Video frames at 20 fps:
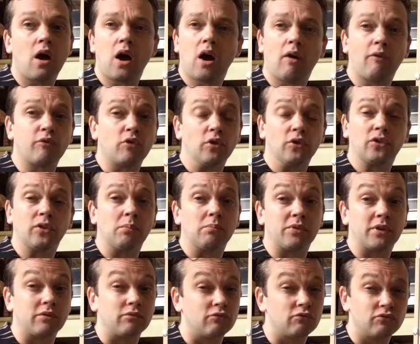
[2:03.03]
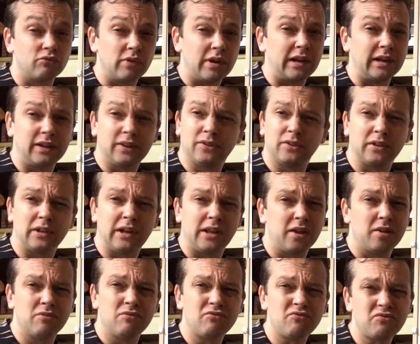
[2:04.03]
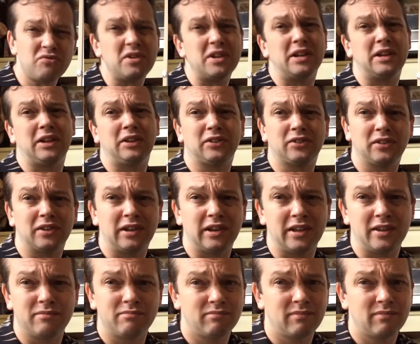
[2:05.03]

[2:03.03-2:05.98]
I've got something really silly. Really silly.